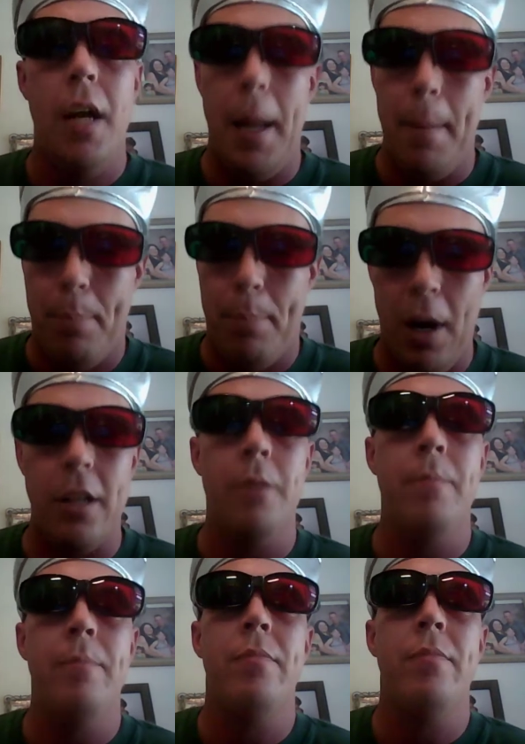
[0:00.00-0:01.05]
And
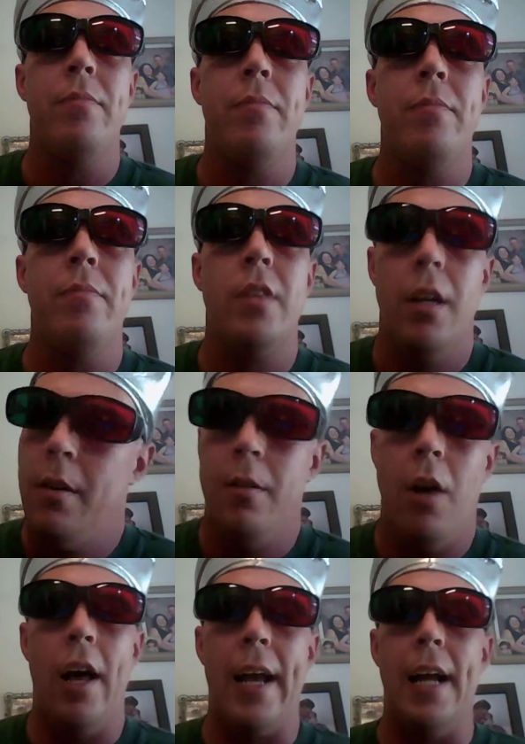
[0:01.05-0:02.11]
brother,
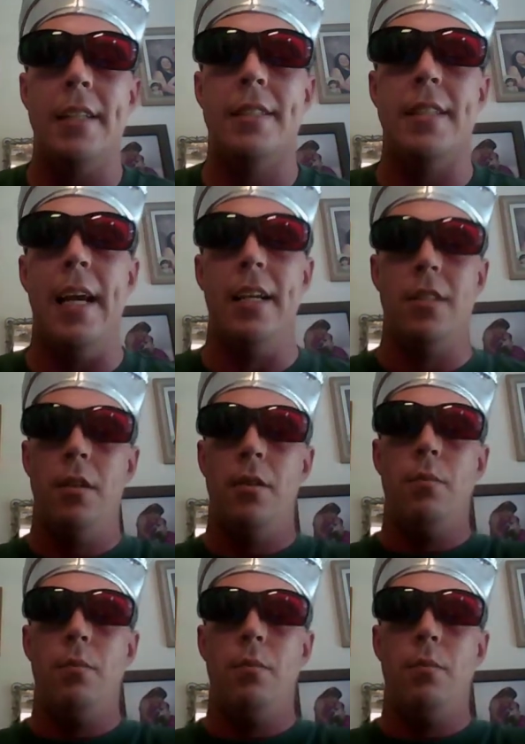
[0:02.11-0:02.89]
all I got to say is,